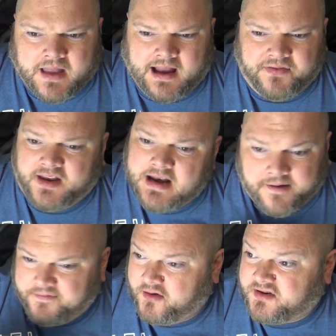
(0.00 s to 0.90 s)
and the
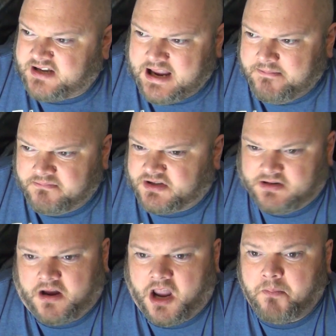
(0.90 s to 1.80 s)
nephew seems
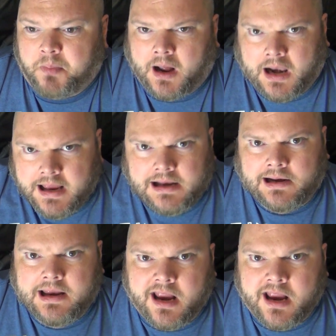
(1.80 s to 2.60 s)
completely